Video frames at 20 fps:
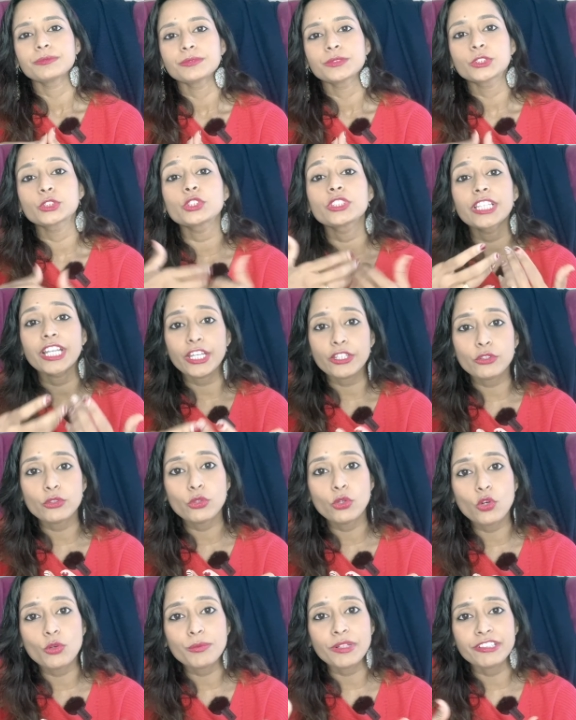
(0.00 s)
So there you
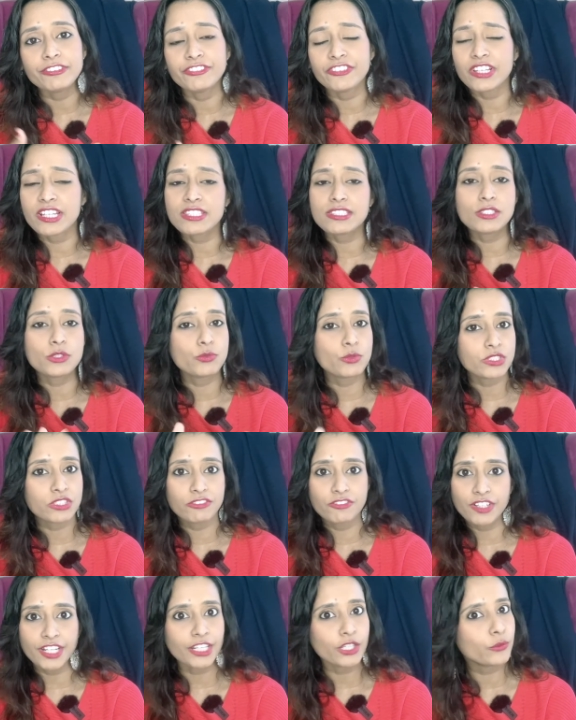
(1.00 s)
go, my friends. This was
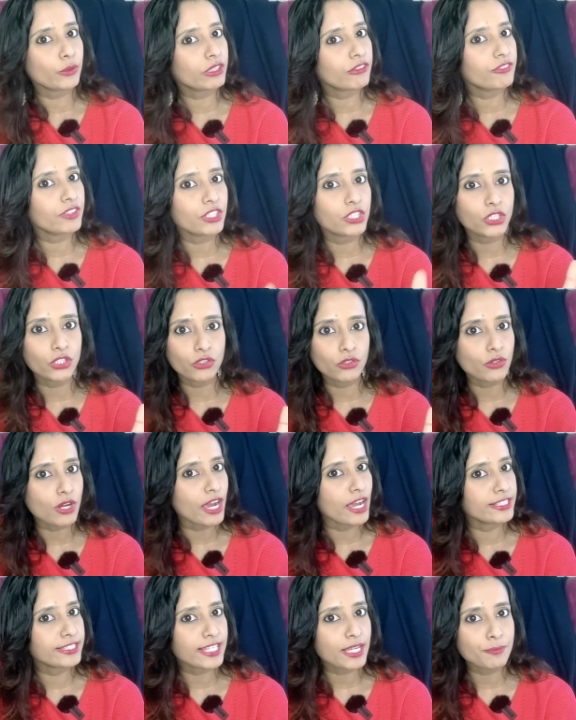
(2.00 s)
a very quick video
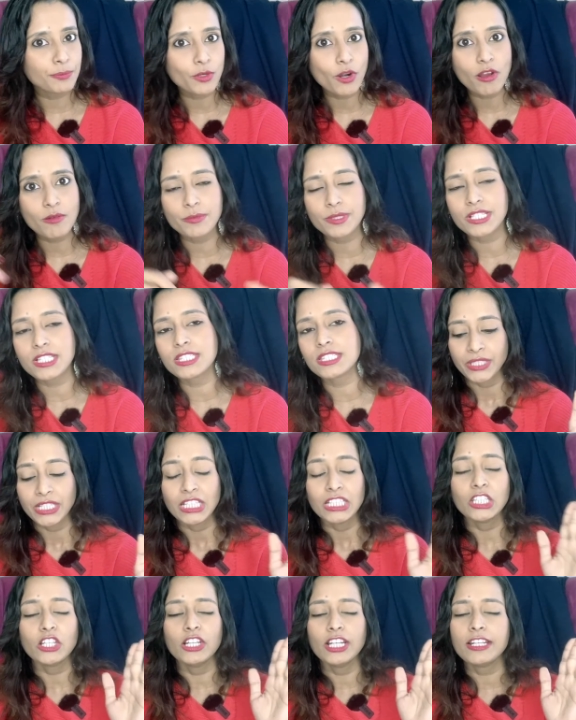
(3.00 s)
as I promised.
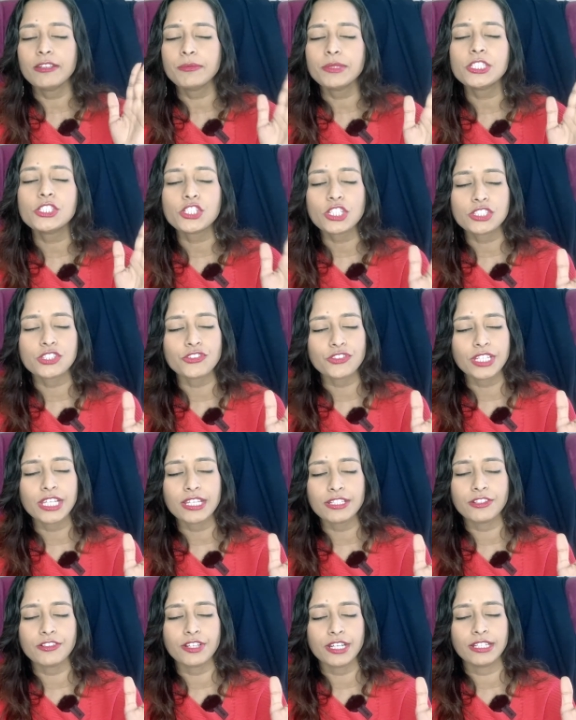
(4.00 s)
Now let me just
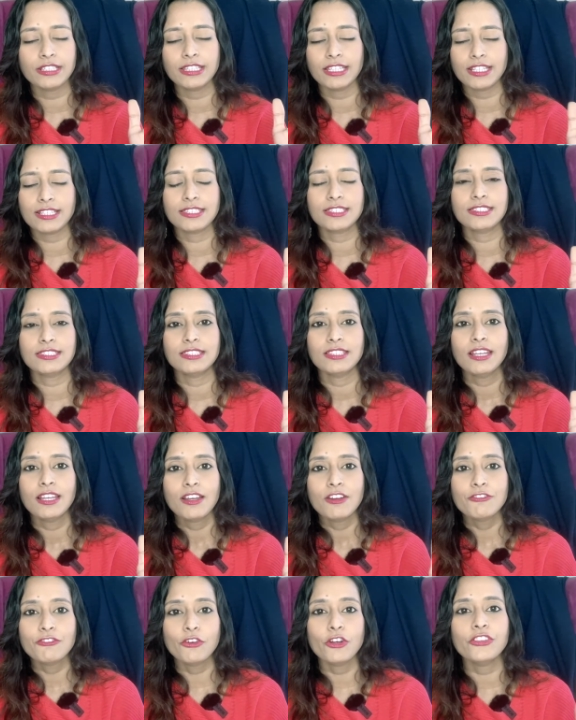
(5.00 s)
reiterate this
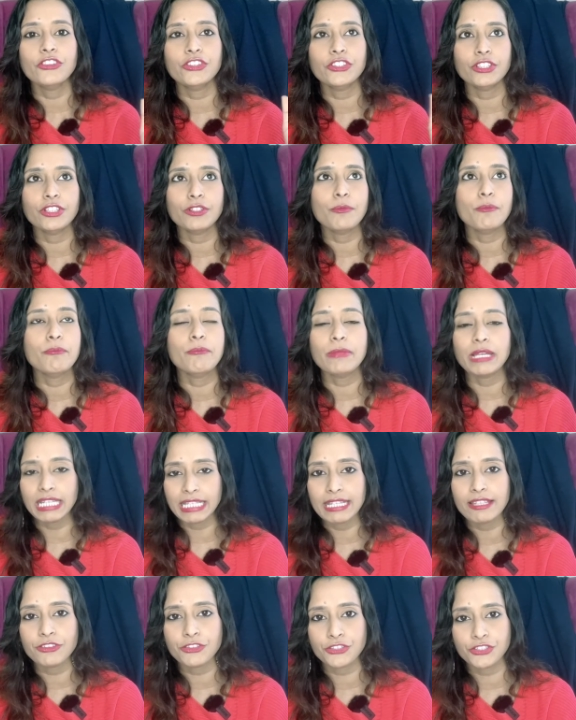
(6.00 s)
for the
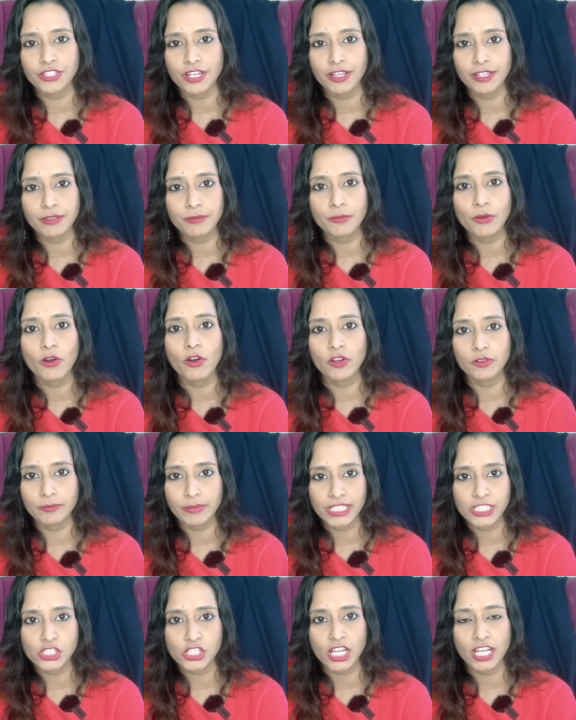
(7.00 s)
millionth time on
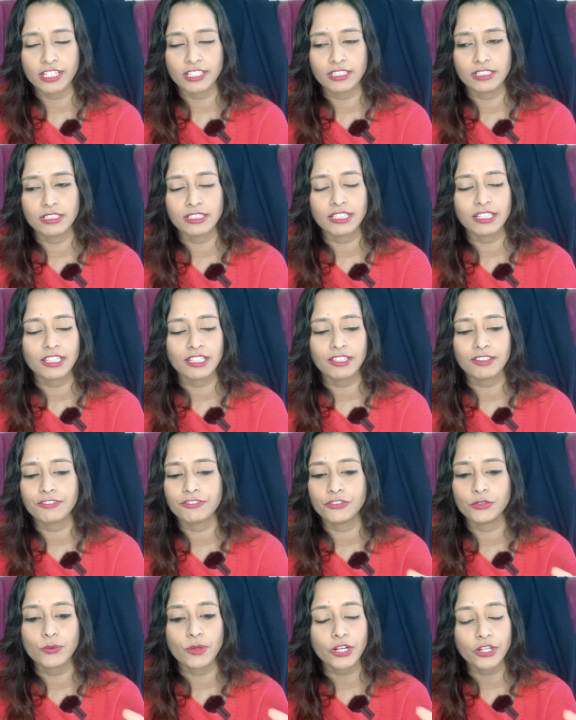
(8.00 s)
my channel.
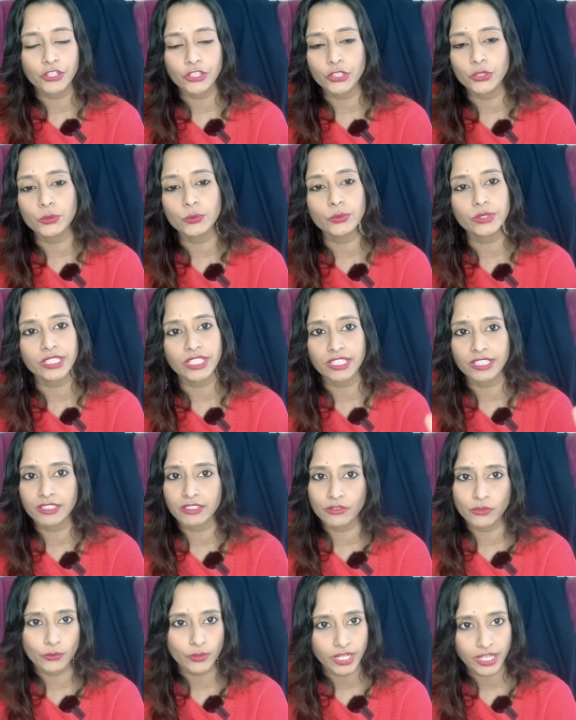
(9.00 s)
If you are new,
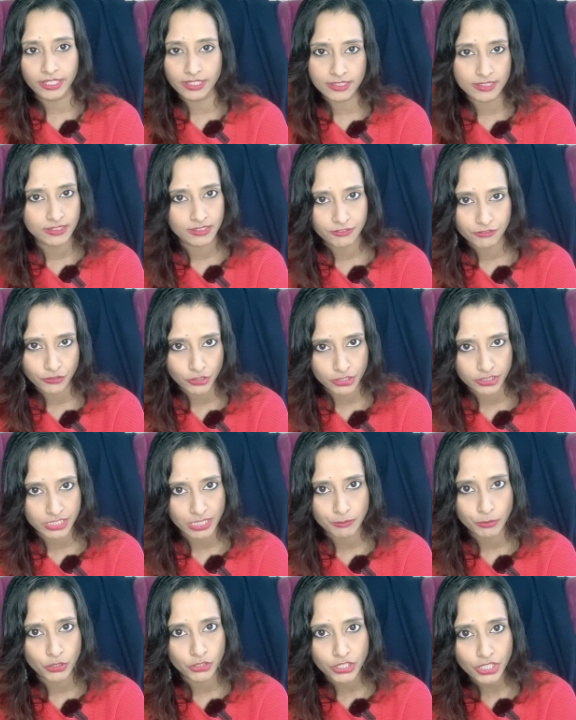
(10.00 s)
then okay, this is the first
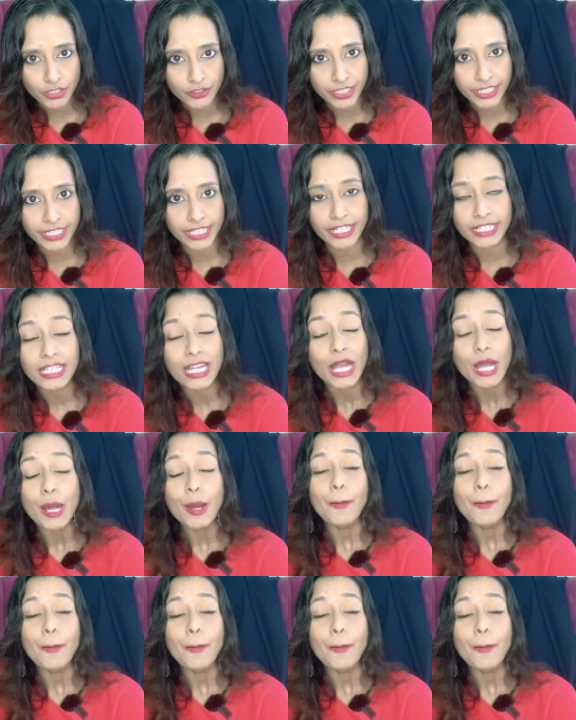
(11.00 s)
time you're hearing it.